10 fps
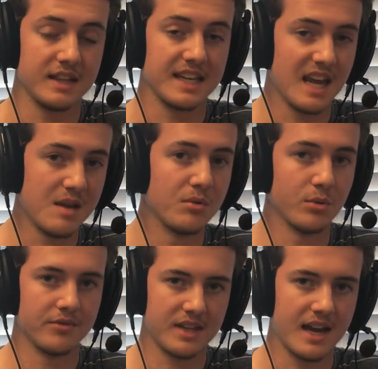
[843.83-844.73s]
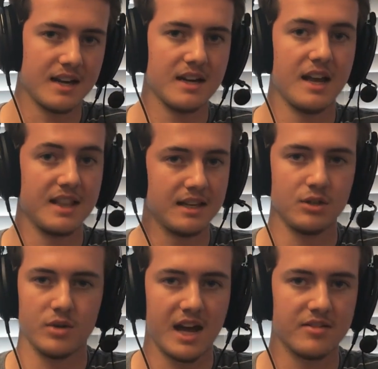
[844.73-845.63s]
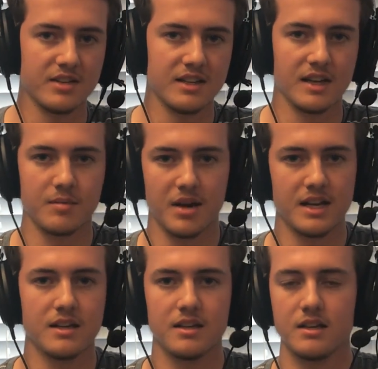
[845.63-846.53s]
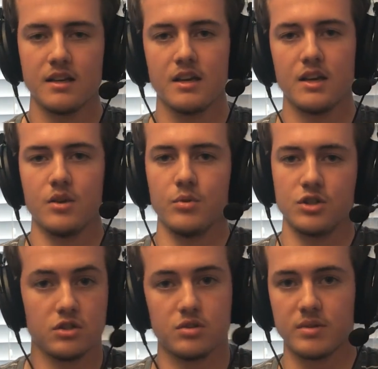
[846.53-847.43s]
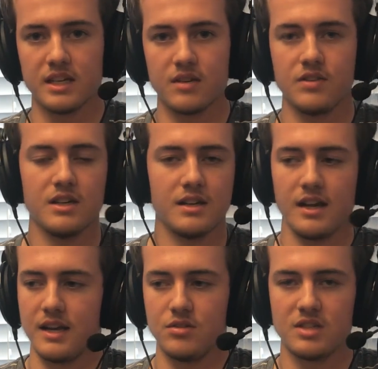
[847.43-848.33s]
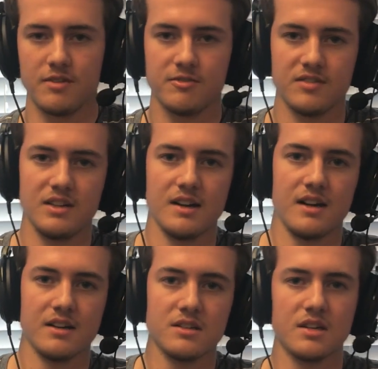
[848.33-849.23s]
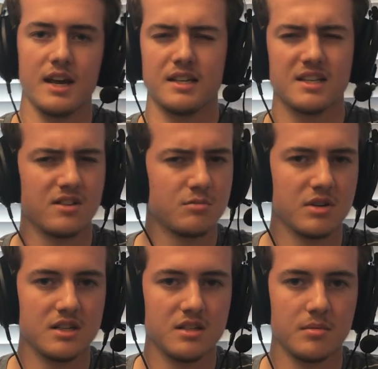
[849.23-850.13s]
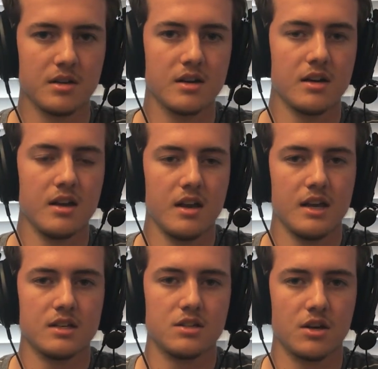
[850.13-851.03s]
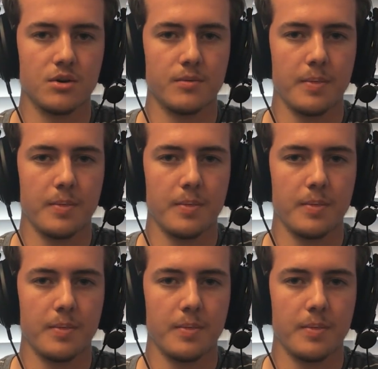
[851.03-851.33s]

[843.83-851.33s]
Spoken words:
cable with that, and then you have an inline mic, which is really convenient, and you save $50, and it sounds pretty similar. So